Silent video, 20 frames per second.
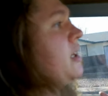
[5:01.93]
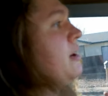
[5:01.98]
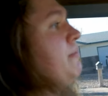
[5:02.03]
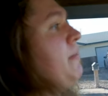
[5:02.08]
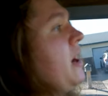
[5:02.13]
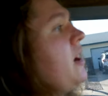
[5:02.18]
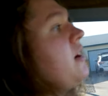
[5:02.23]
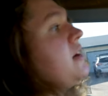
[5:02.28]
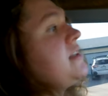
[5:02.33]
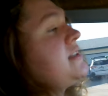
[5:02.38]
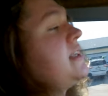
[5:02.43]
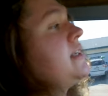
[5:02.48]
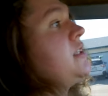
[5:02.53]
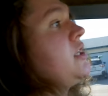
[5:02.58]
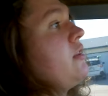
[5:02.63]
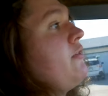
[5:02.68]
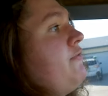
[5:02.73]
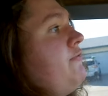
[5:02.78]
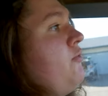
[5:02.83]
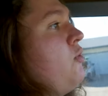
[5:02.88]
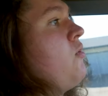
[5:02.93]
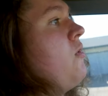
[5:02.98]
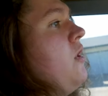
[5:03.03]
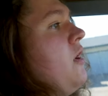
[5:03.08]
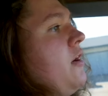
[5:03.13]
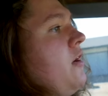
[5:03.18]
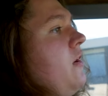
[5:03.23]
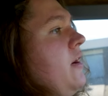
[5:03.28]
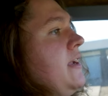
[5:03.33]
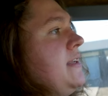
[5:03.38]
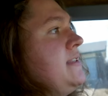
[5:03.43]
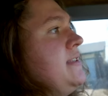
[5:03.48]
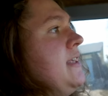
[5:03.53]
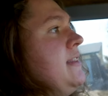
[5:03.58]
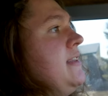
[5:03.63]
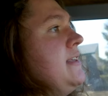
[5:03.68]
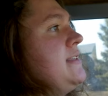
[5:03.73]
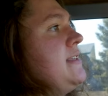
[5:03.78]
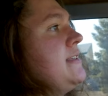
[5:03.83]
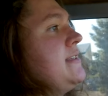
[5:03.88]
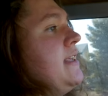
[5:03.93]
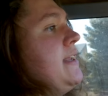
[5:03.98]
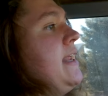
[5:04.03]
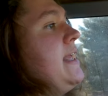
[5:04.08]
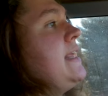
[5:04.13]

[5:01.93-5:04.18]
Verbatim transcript: comparison to the four runner is that this is an